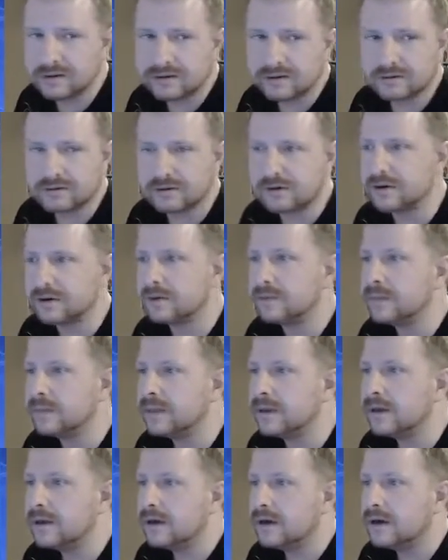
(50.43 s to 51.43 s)
So
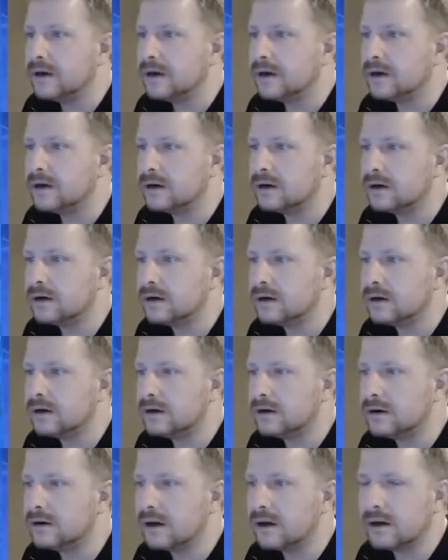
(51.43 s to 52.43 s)

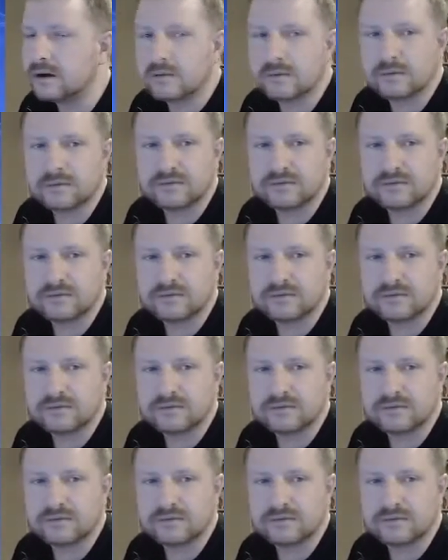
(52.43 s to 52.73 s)
I'll